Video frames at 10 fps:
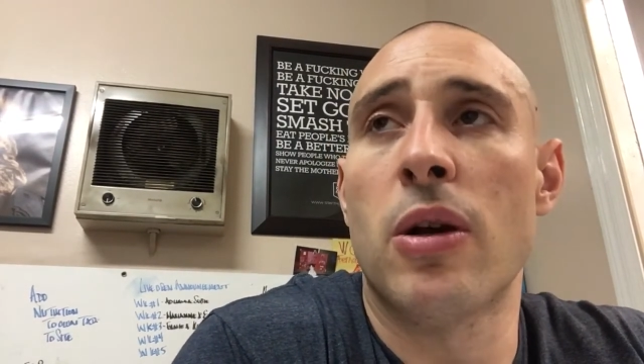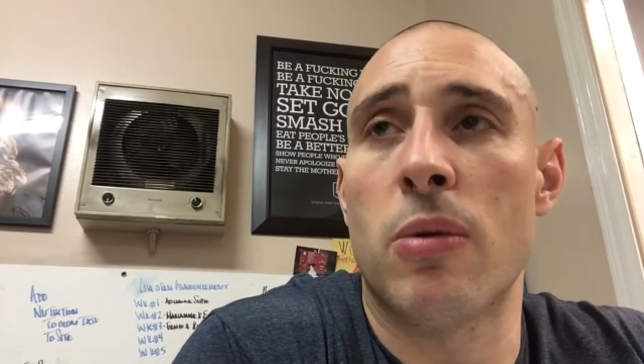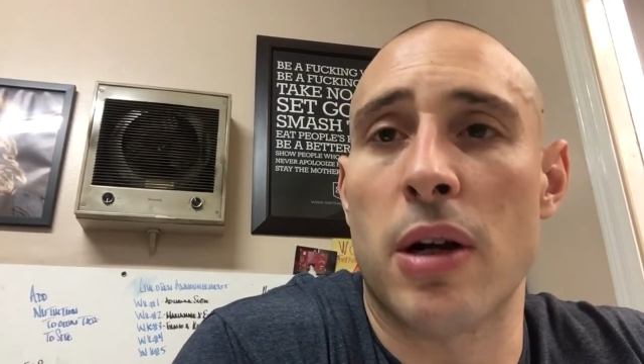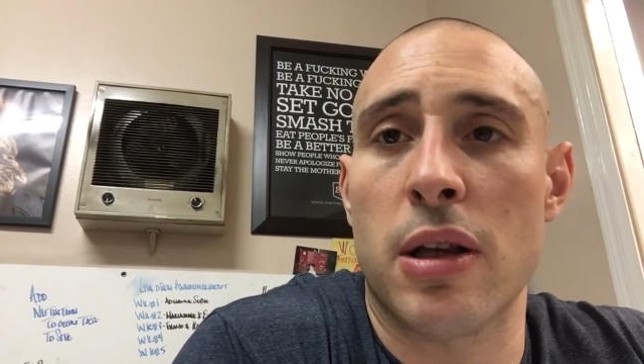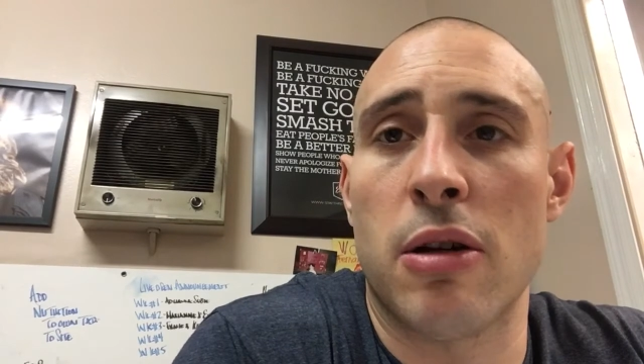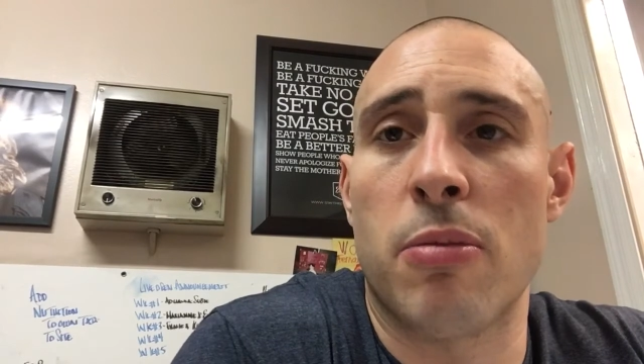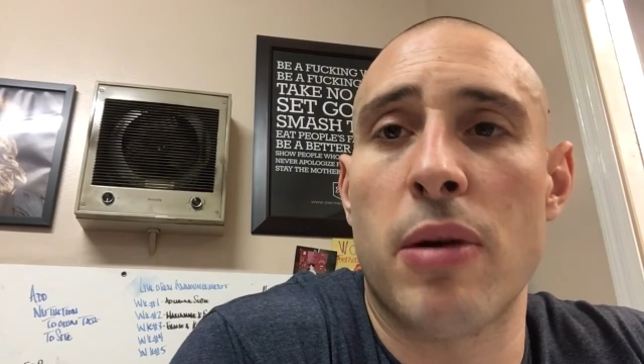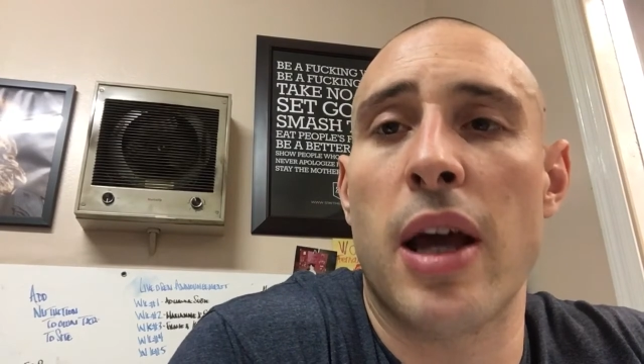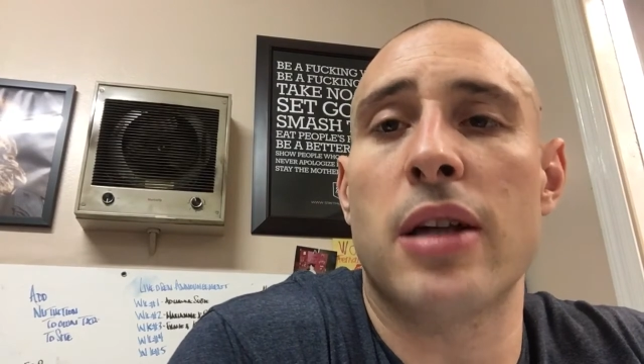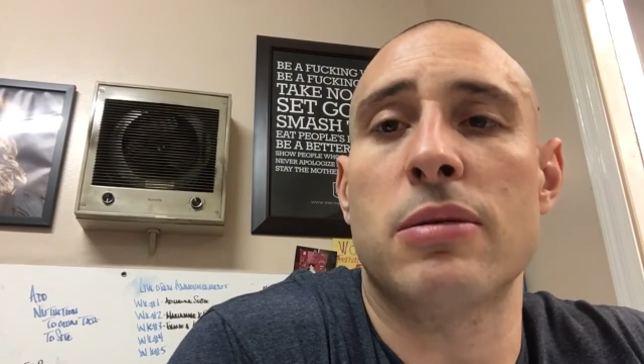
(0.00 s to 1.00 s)
quick little
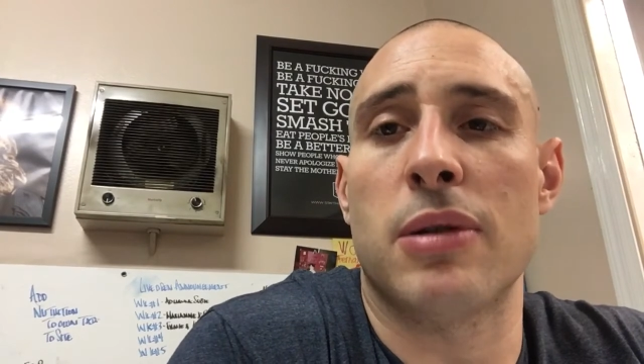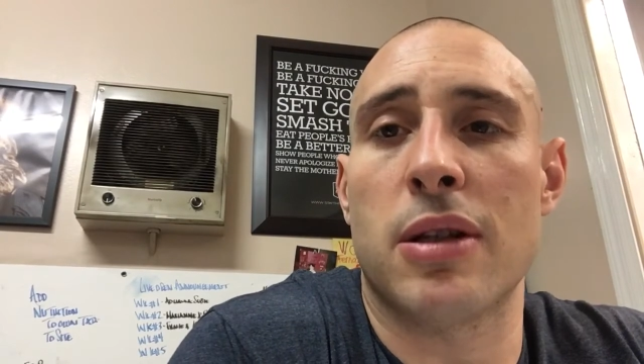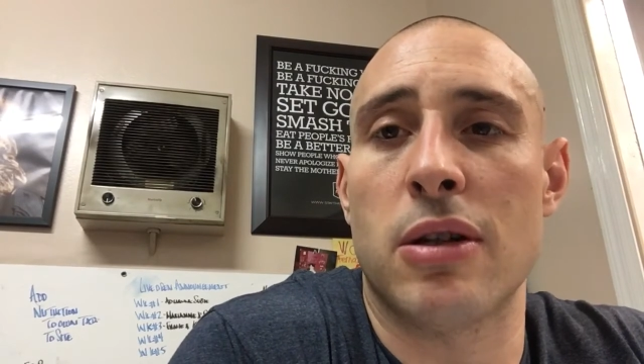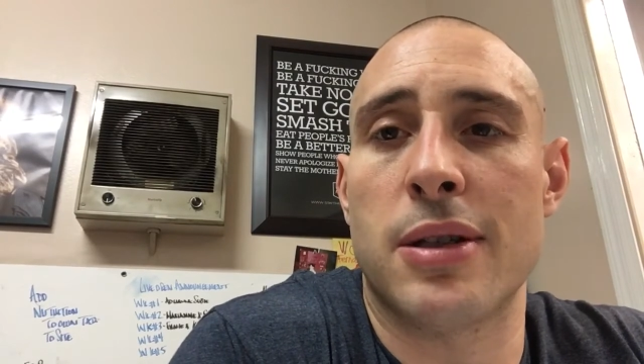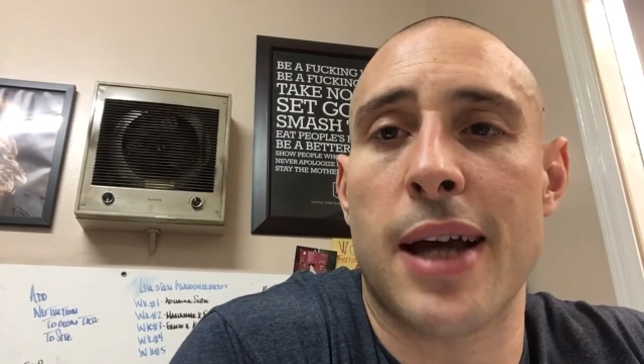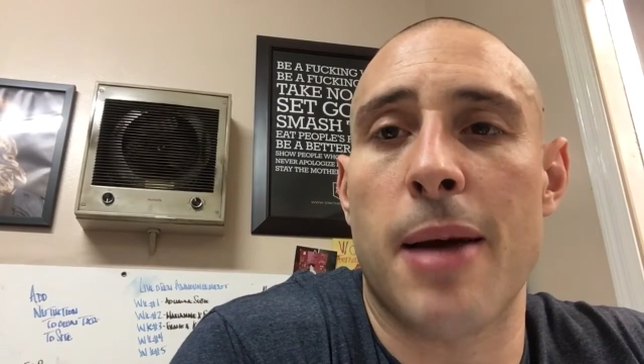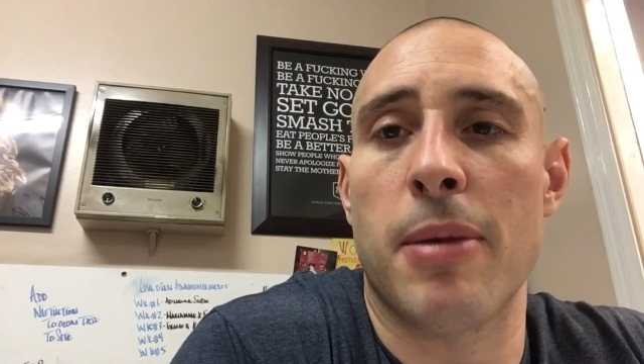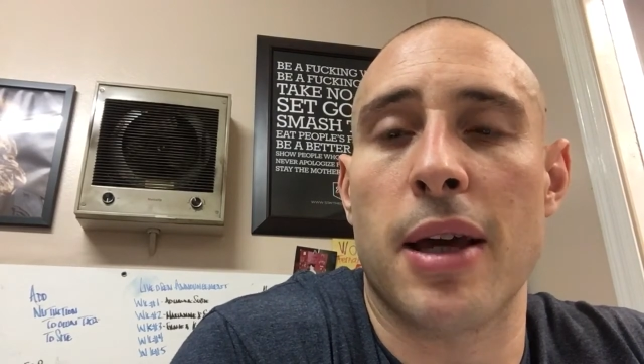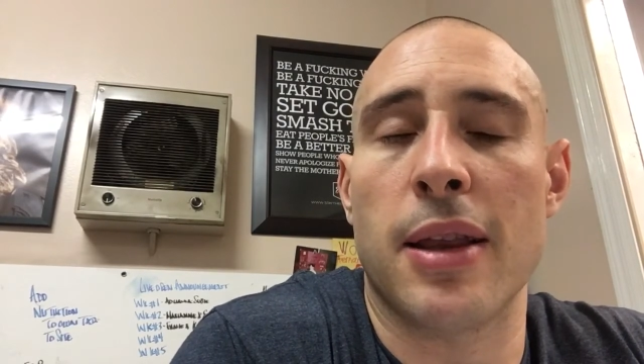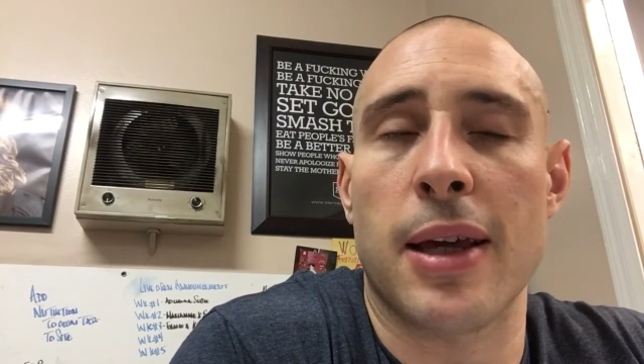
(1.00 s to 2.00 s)
breaks with good
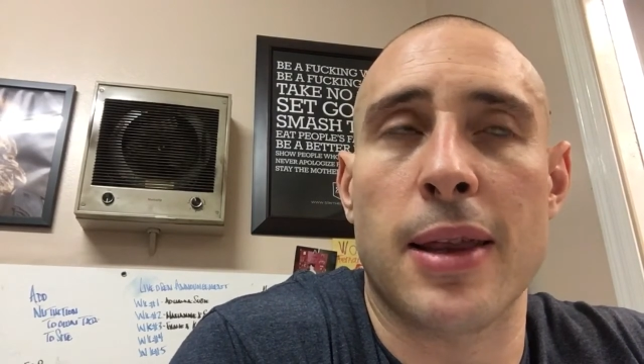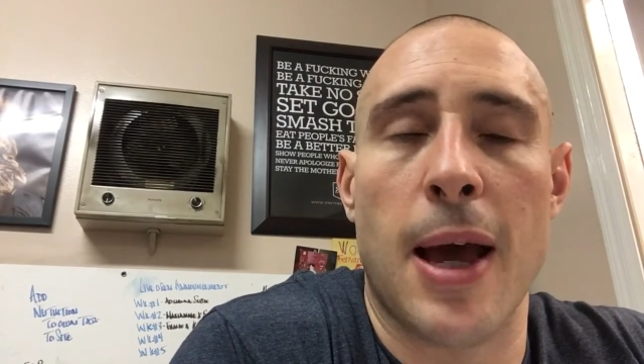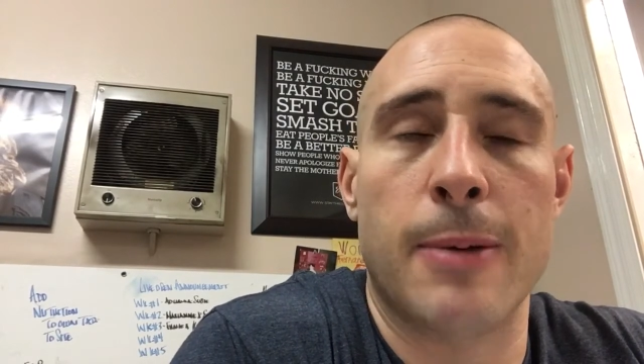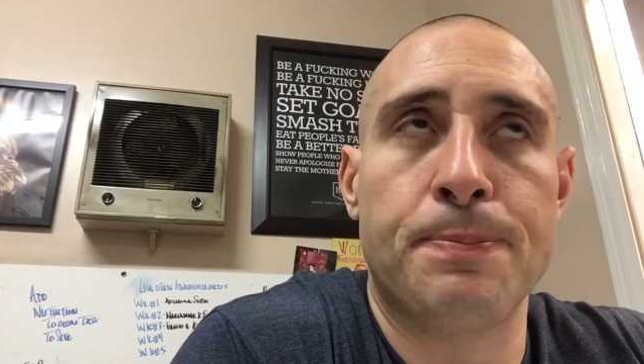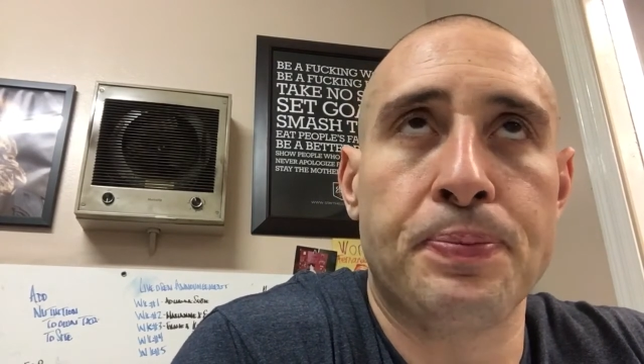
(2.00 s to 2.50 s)
timing and like that.